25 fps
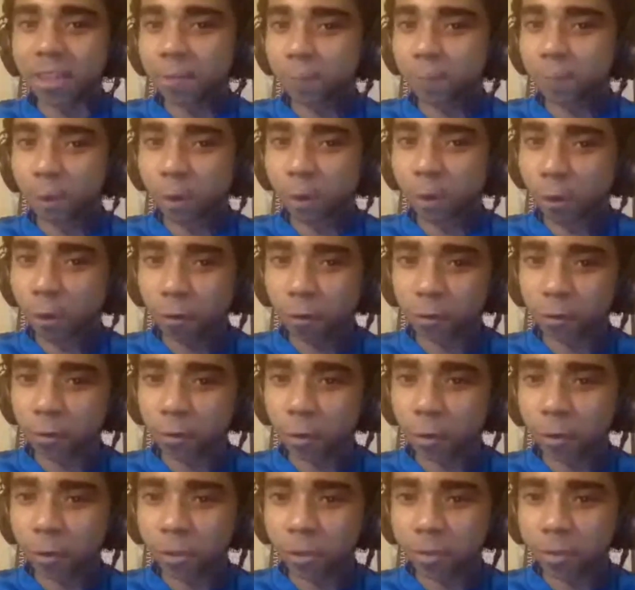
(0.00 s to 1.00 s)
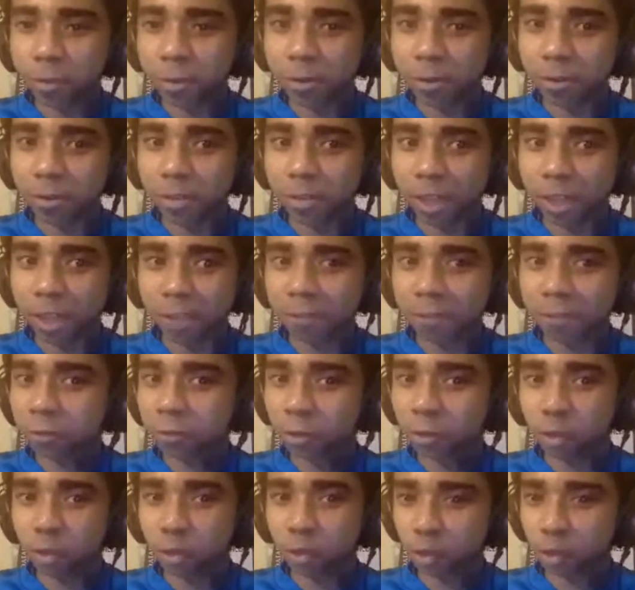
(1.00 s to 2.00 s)
then either Rojo or Smalling in the middle.
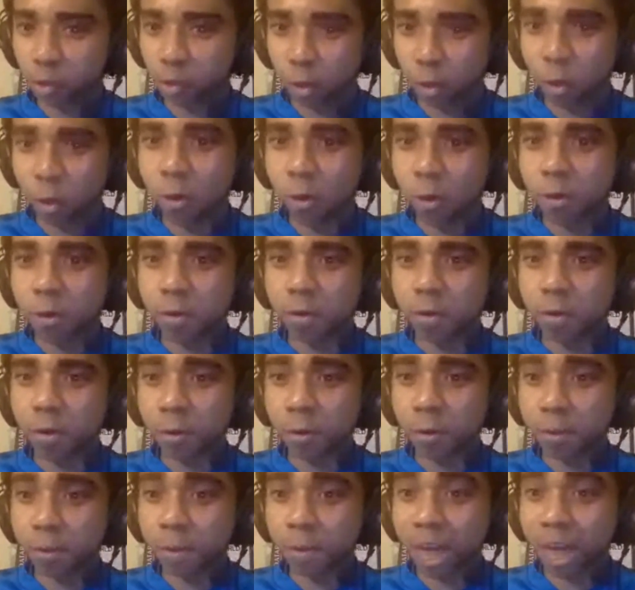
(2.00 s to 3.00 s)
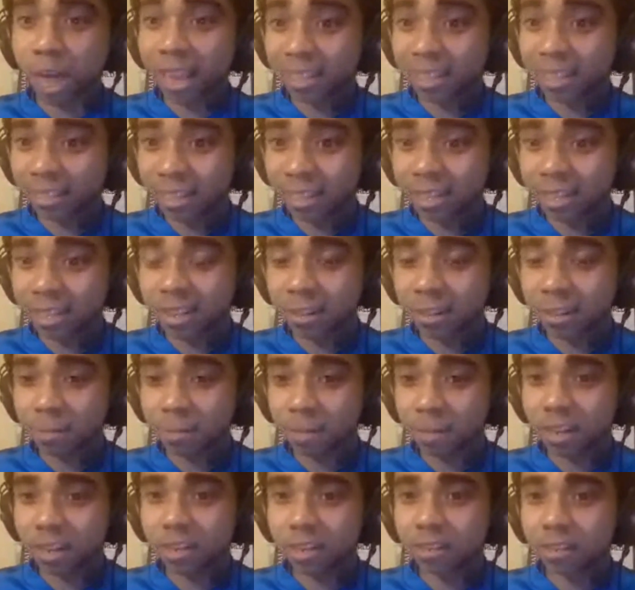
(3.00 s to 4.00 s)
Like just strong, pacey
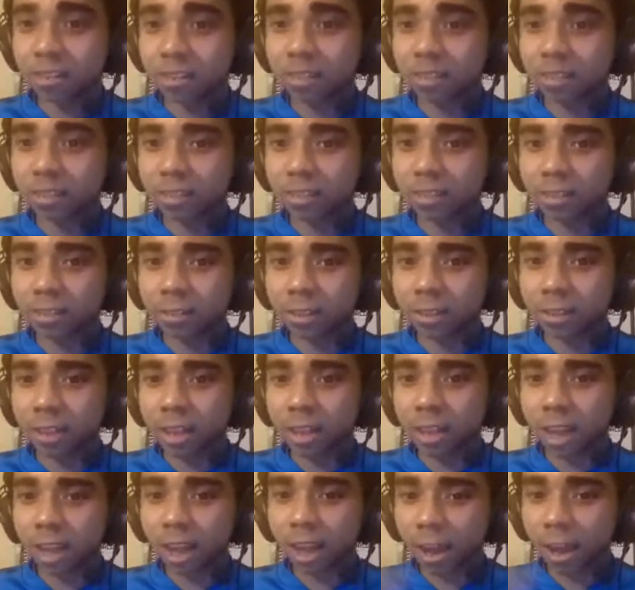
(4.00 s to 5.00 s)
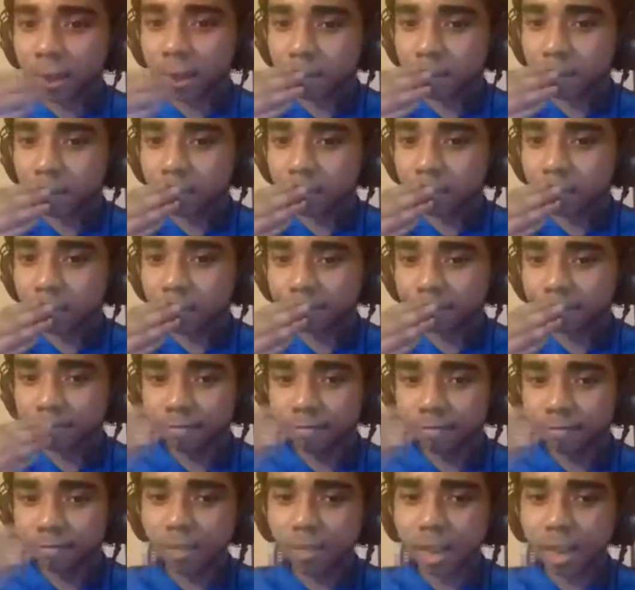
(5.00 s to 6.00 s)
defenders. And
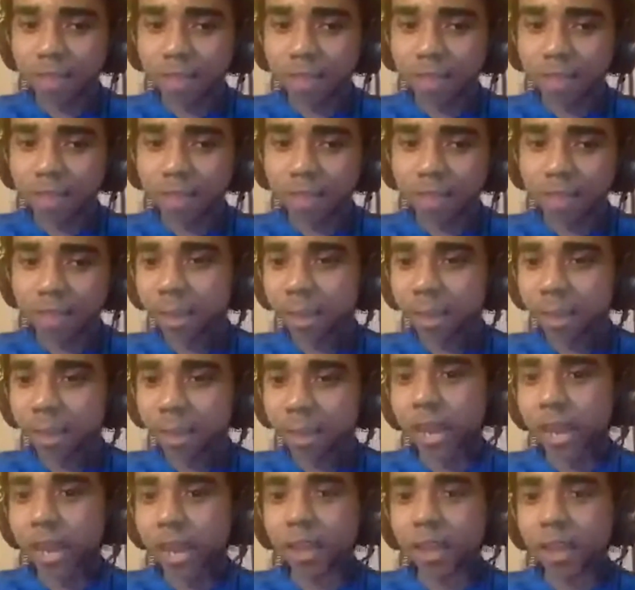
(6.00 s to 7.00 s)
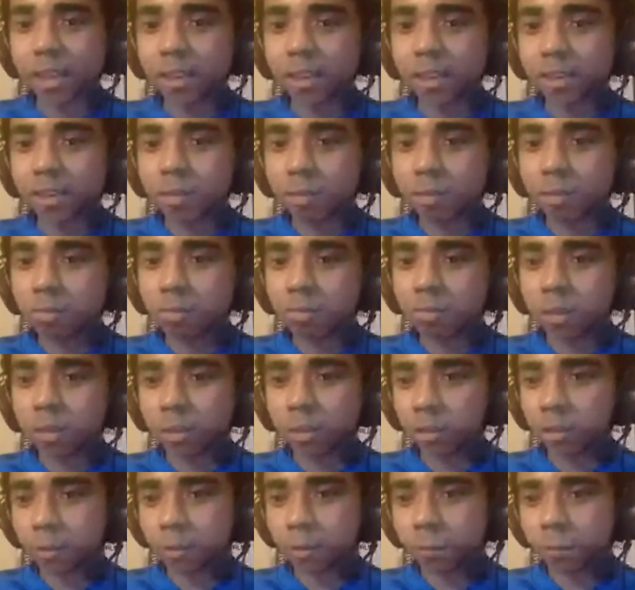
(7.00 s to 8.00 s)
then let's say you play
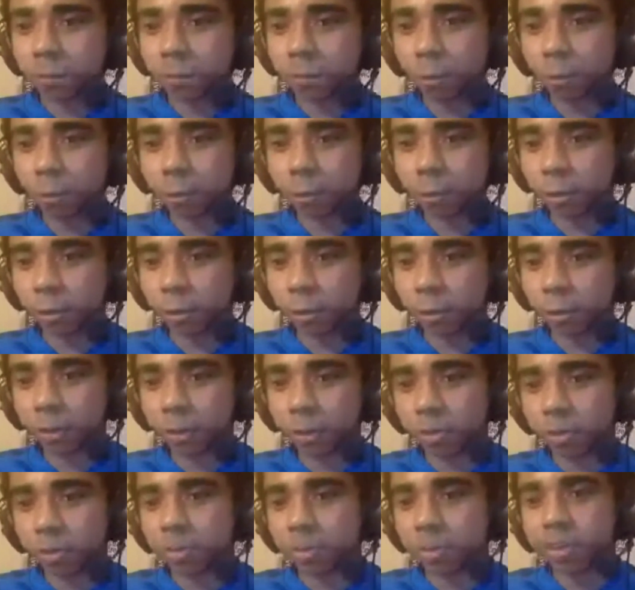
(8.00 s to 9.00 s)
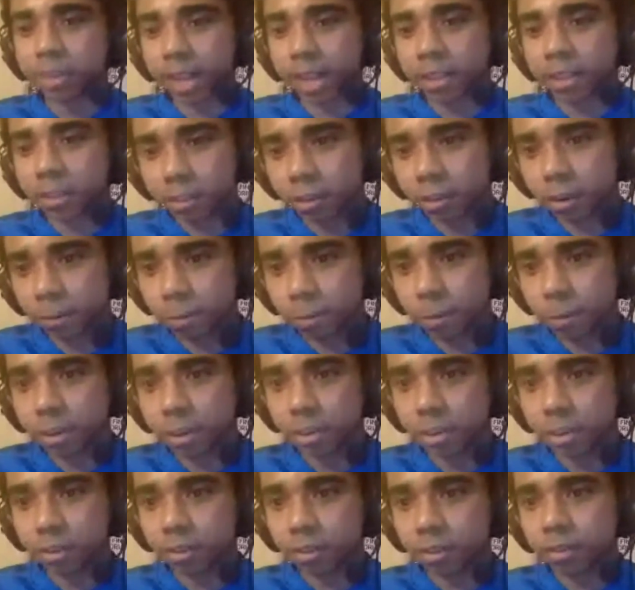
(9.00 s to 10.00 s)
just a 4-2-3 and just a classic,
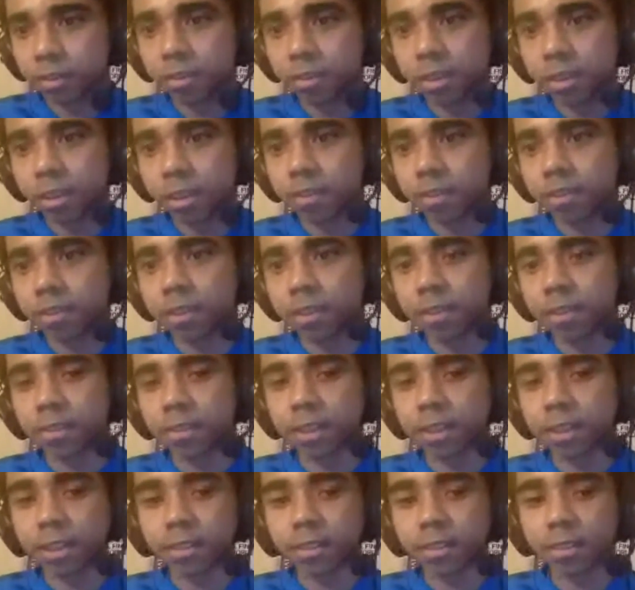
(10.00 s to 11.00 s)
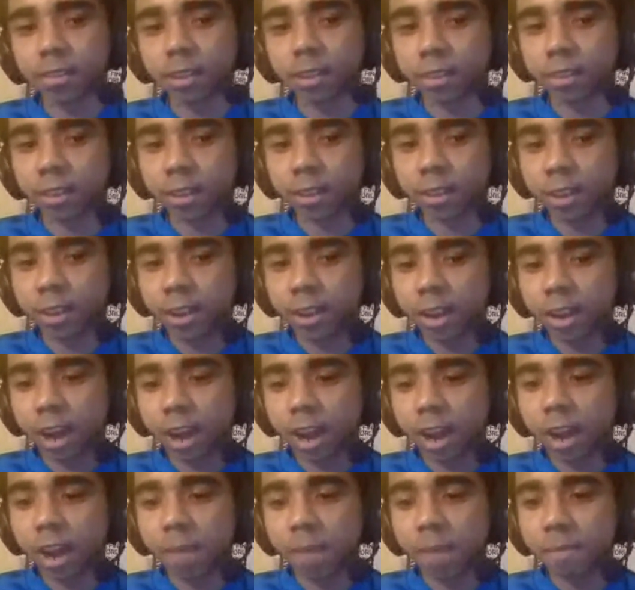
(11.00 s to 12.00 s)
formation that you see these days. And then
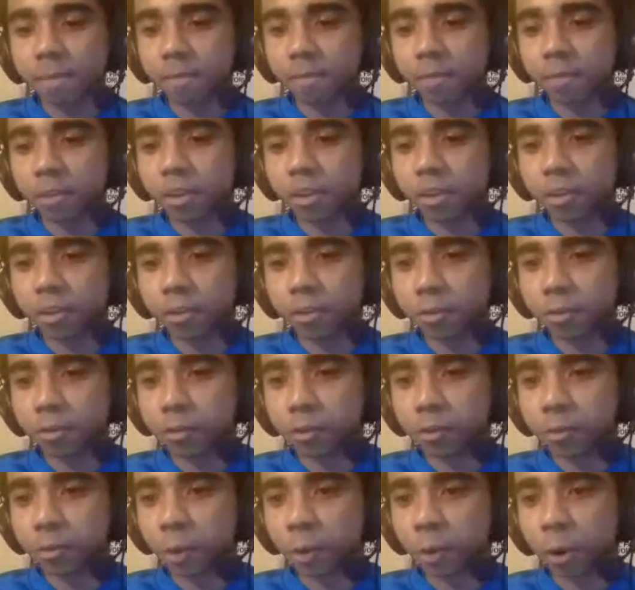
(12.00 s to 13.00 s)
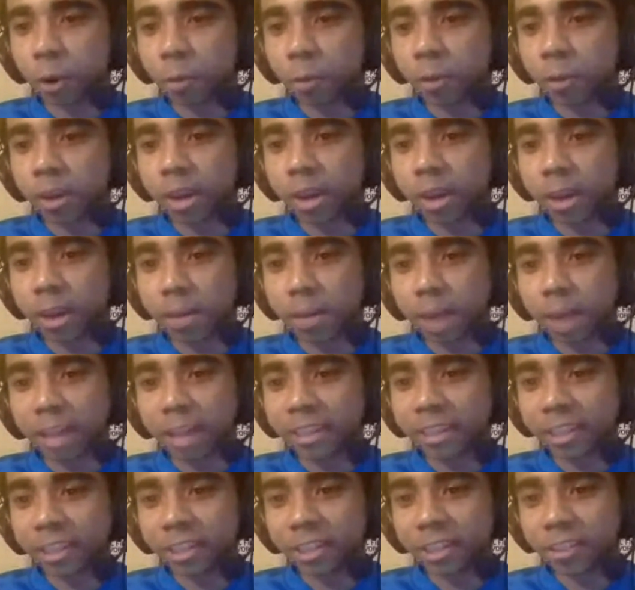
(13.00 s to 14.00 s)
you can use Pogba and
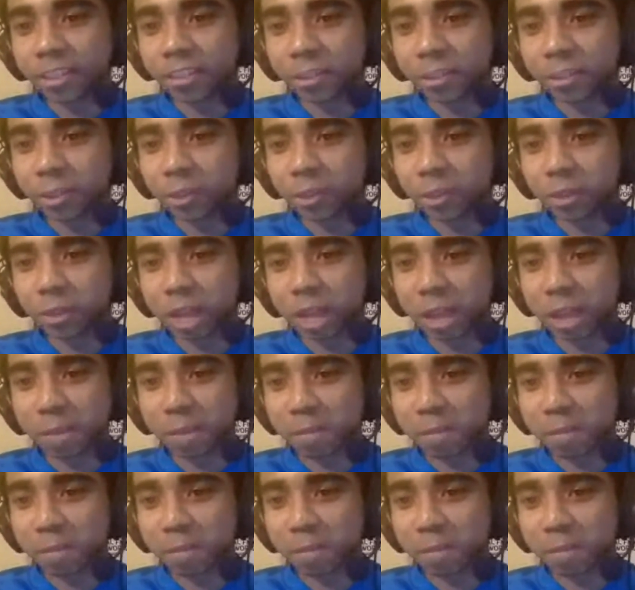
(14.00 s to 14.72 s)
Matic just